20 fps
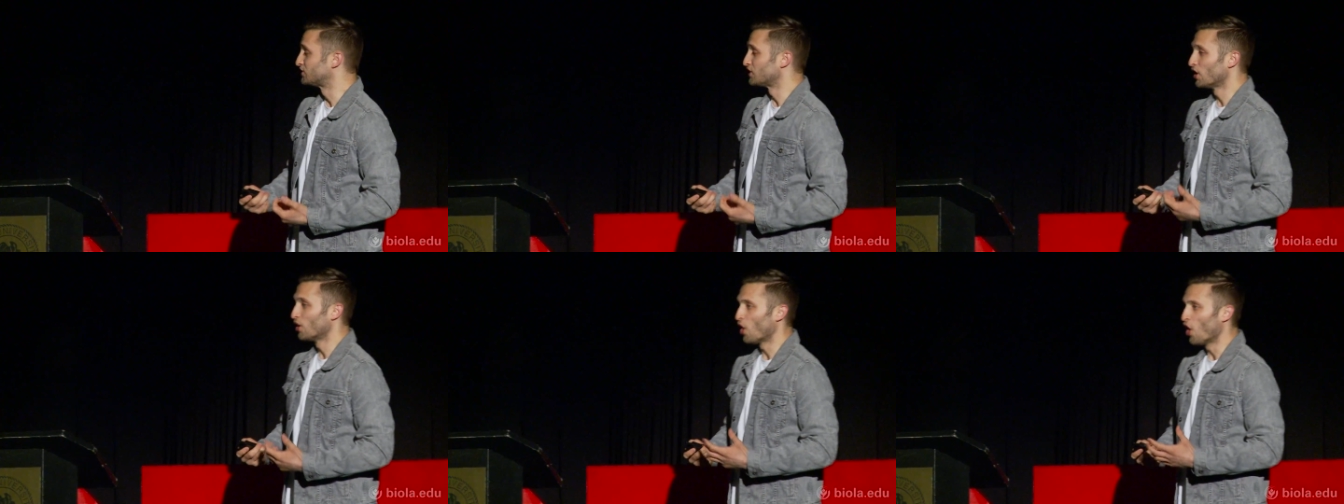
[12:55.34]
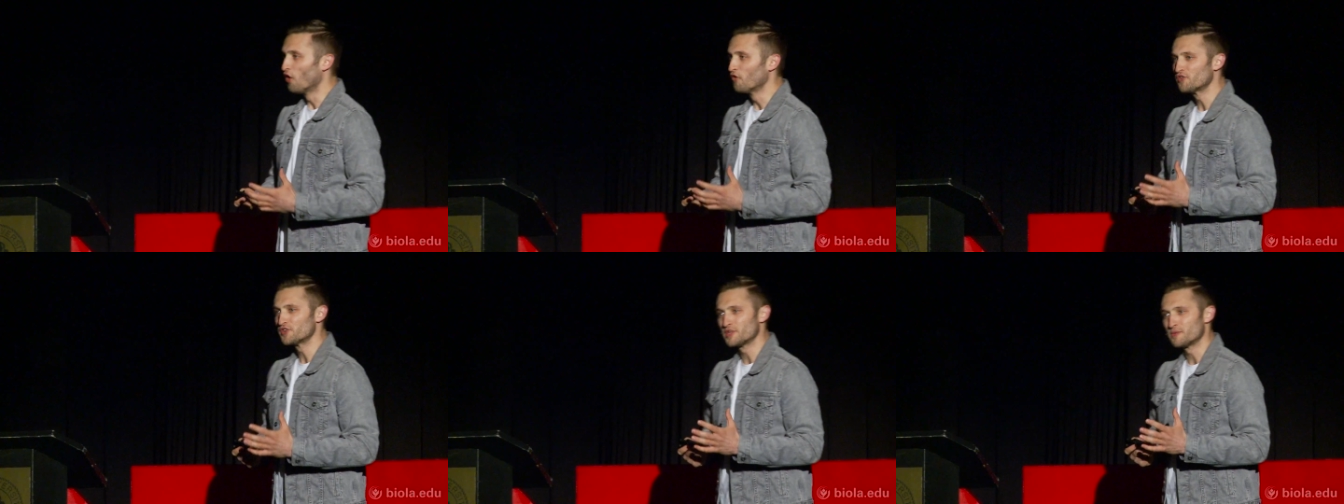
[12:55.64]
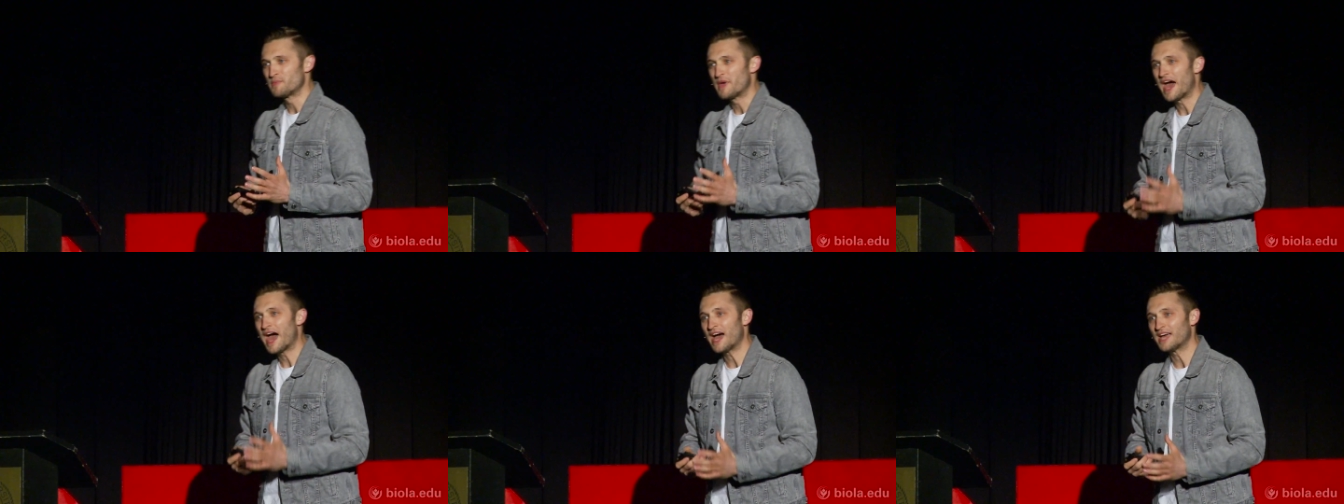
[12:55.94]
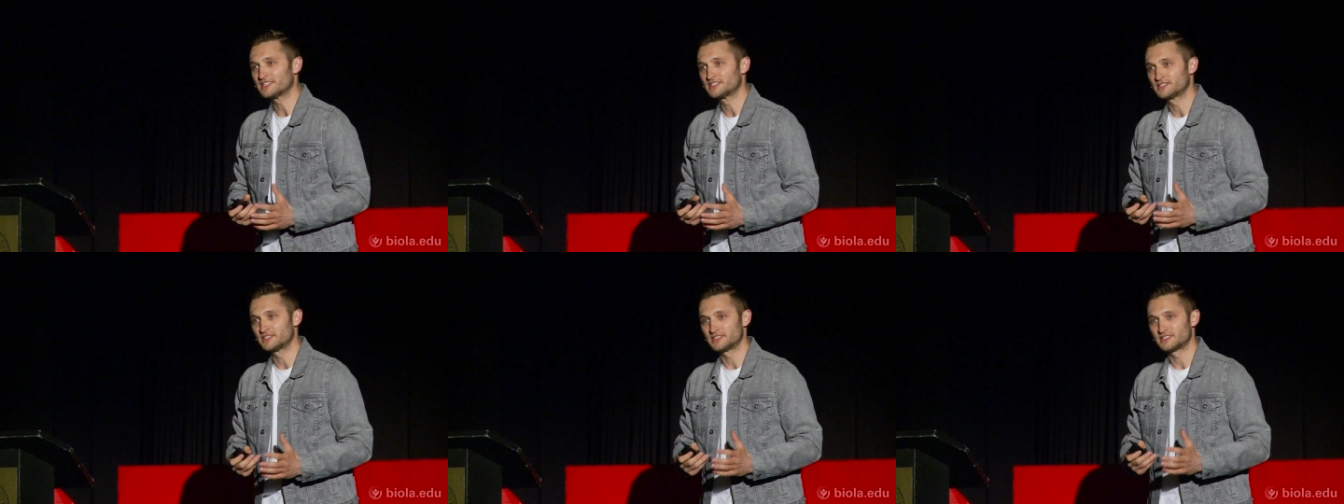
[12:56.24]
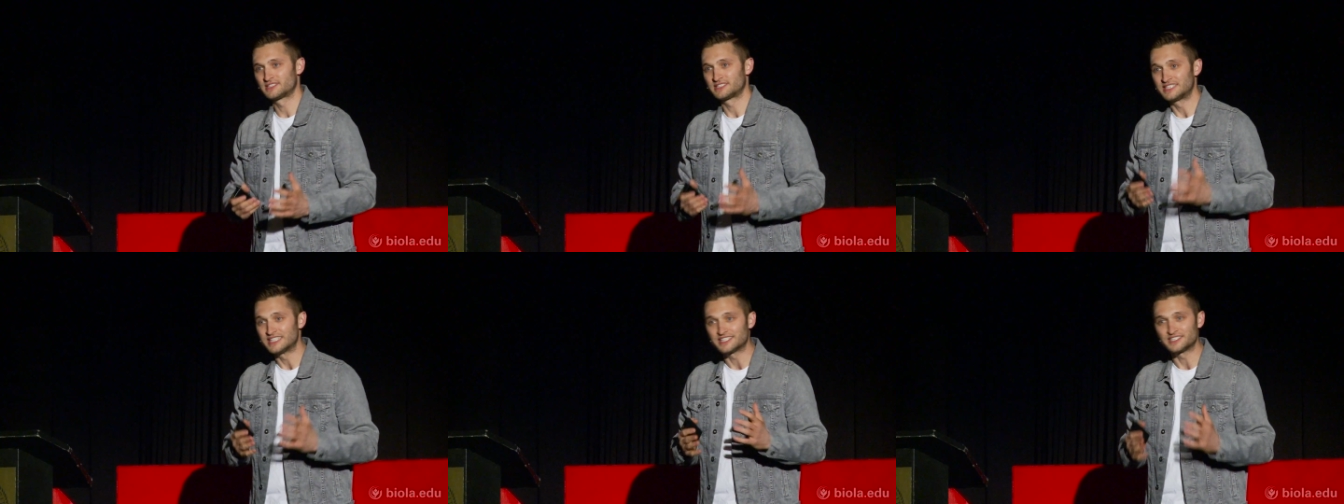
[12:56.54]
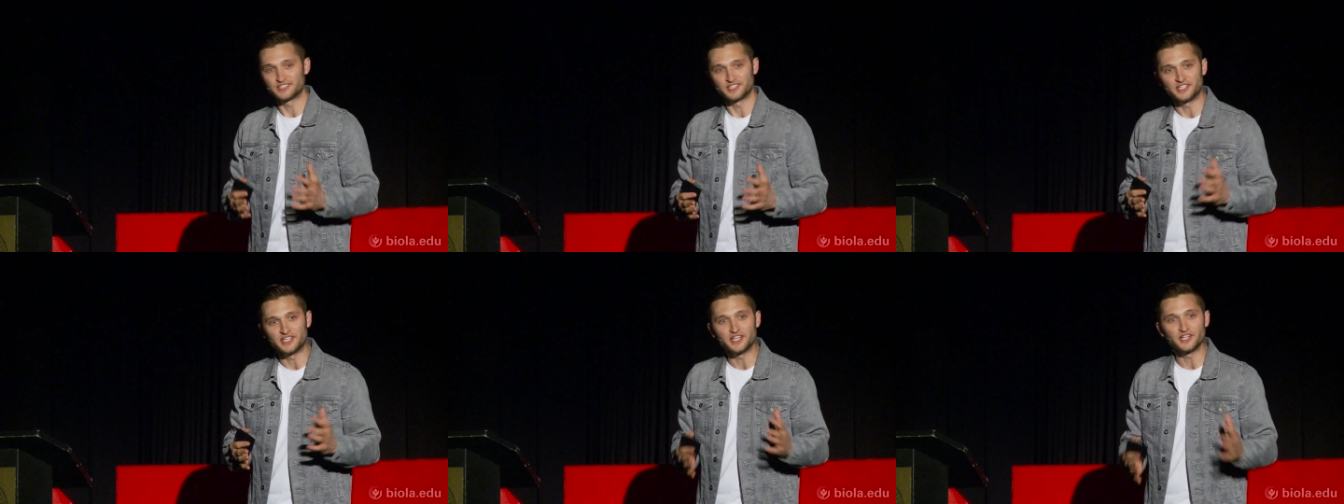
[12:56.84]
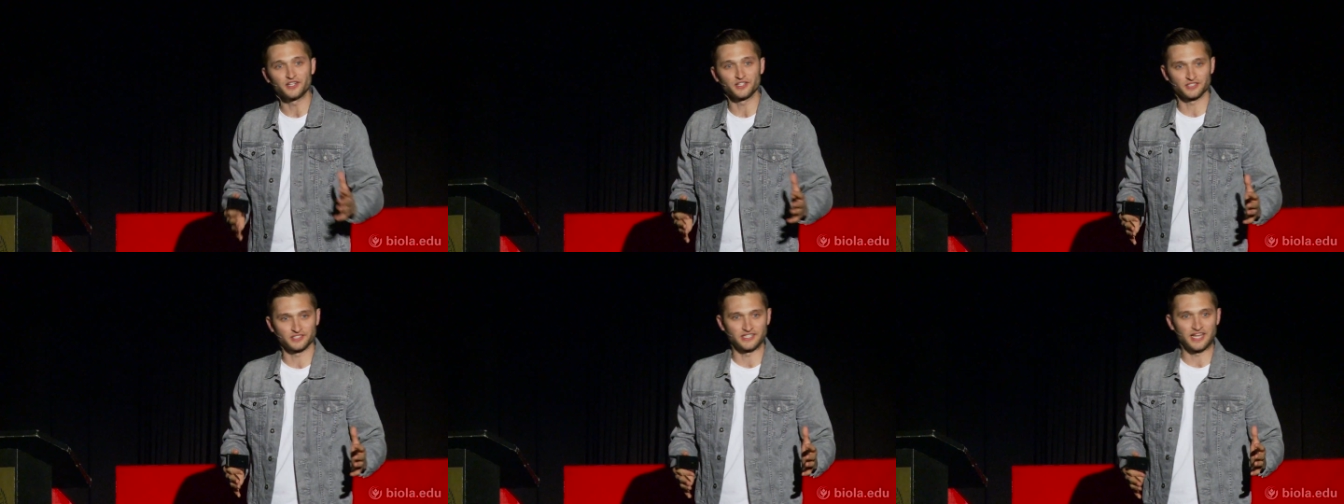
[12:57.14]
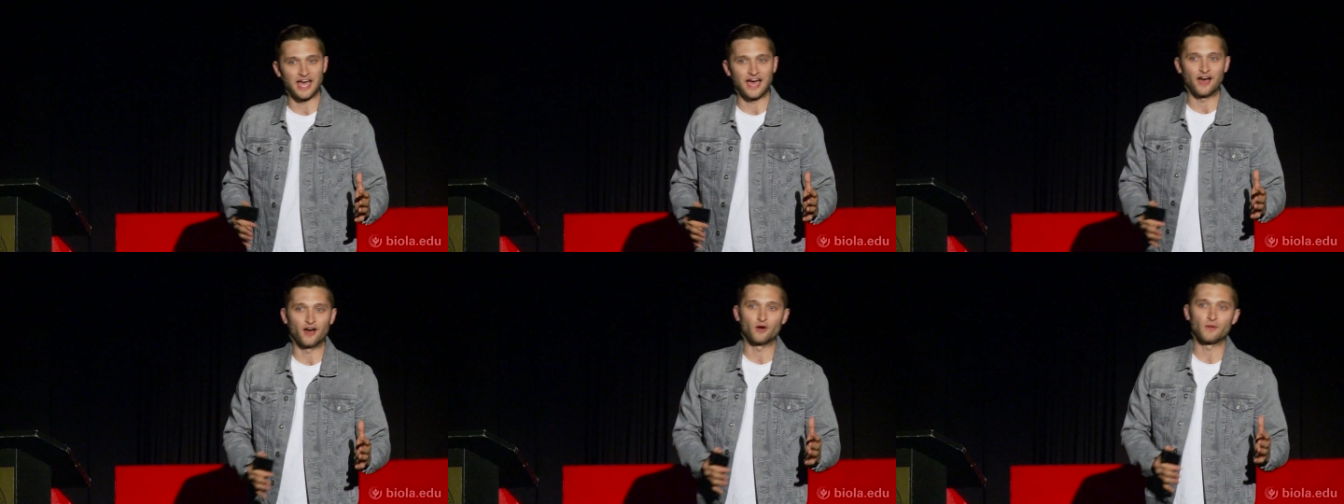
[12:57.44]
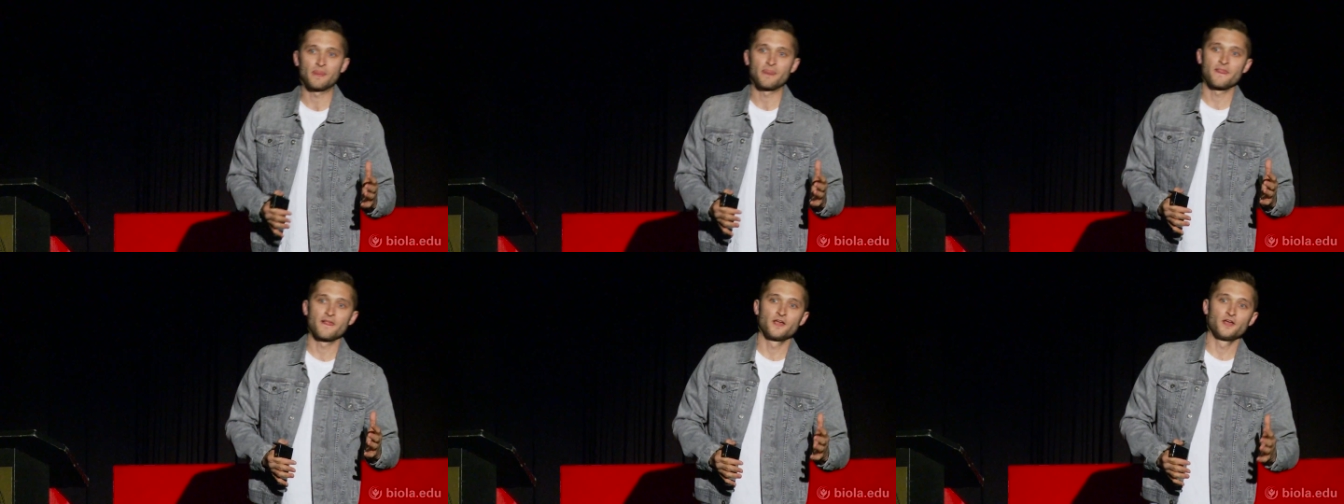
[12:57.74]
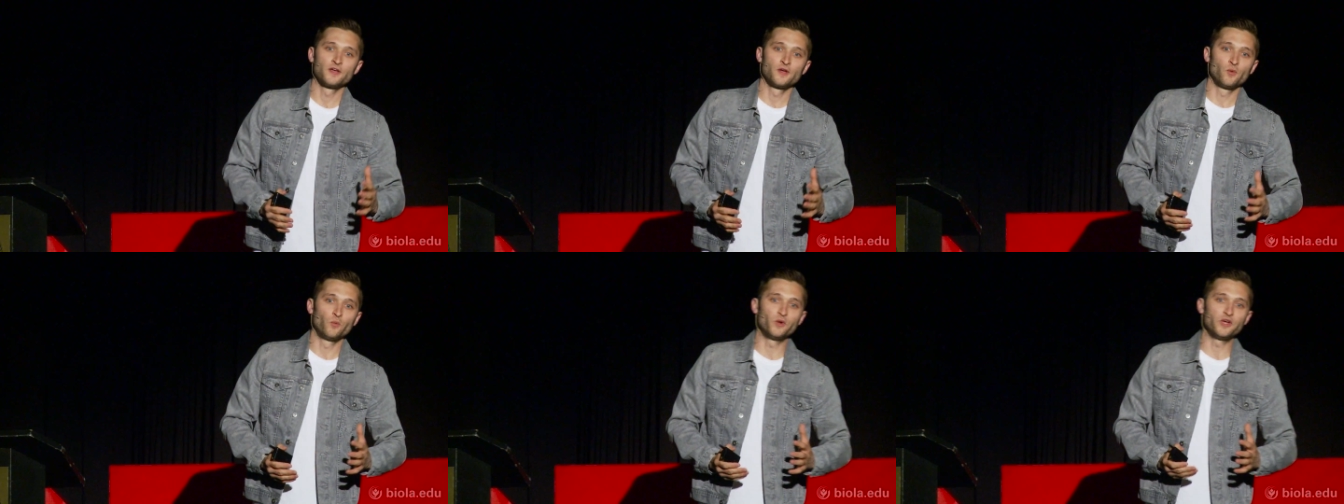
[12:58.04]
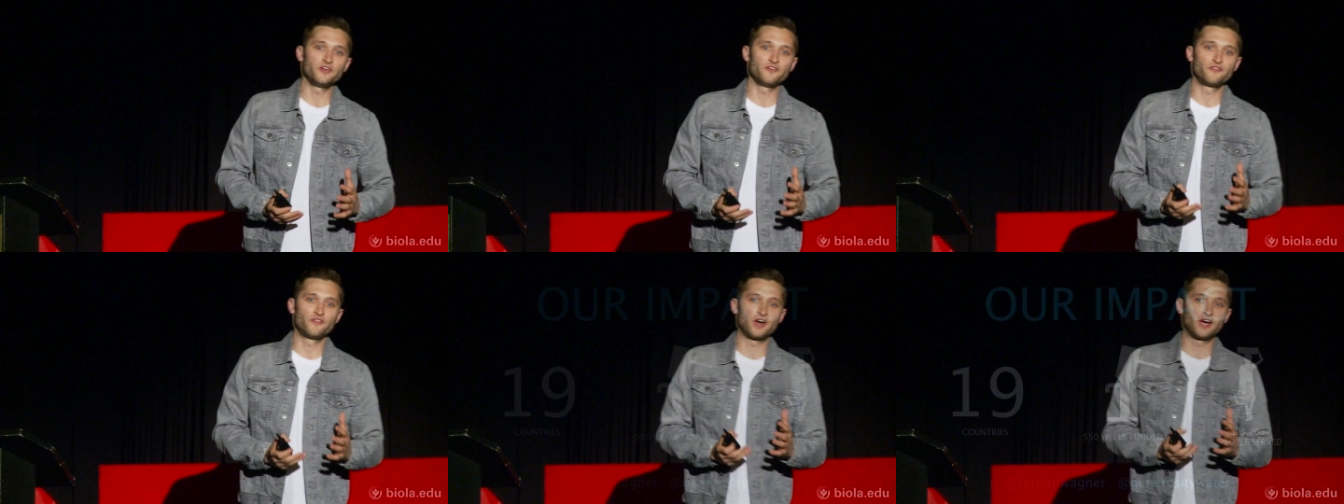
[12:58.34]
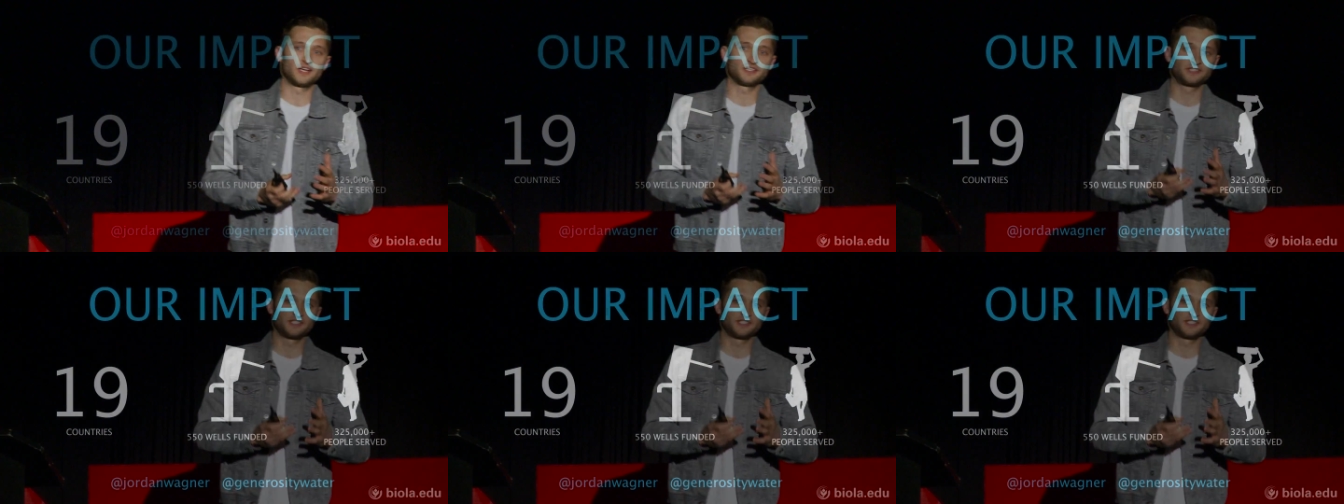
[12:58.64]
so over the past six years now, we've, uh,